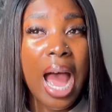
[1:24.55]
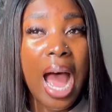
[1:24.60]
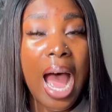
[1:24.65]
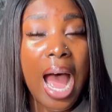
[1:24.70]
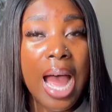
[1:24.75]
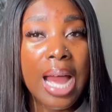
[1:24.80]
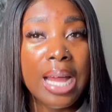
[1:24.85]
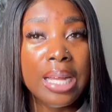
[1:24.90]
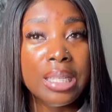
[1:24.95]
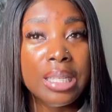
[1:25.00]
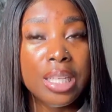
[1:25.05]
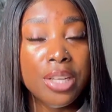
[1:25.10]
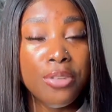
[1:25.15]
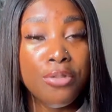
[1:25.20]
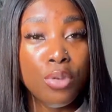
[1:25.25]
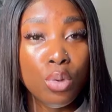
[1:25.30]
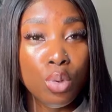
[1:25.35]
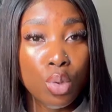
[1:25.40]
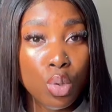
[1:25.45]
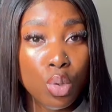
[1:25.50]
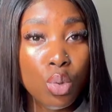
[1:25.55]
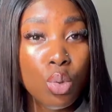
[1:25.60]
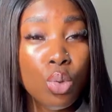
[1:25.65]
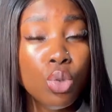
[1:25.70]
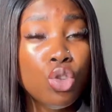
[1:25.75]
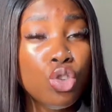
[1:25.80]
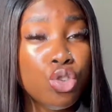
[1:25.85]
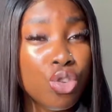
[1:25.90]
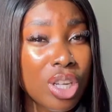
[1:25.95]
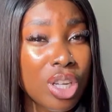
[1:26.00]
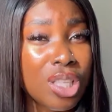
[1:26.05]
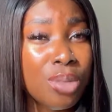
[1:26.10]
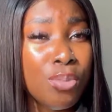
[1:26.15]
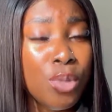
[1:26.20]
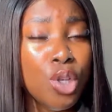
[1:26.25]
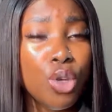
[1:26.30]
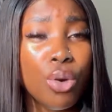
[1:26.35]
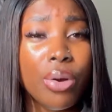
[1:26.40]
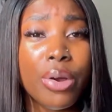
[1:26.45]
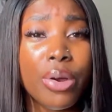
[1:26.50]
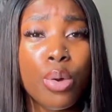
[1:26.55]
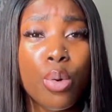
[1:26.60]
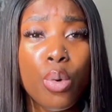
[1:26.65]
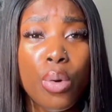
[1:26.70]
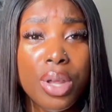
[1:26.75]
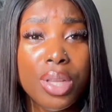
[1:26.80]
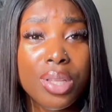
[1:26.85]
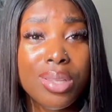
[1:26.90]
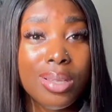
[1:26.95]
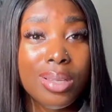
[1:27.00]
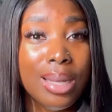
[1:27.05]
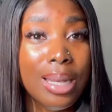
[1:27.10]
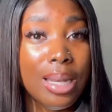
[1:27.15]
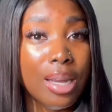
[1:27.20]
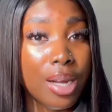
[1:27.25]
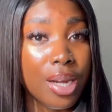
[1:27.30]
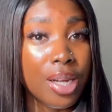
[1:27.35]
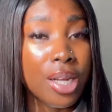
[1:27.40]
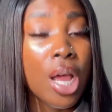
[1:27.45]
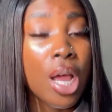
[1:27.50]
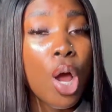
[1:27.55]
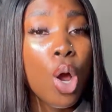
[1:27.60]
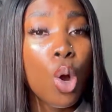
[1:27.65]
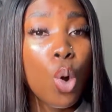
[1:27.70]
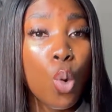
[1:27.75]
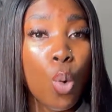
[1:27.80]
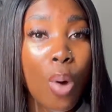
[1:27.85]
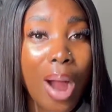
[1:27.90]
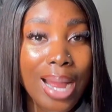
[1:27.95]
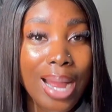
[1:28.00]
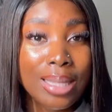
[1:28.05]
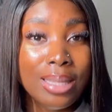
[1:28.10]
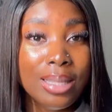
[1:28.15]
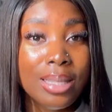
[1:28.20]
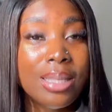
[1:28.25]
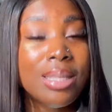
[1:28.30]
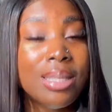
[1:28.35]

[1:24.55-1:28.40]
and if you do, trust me, you're going to learn quite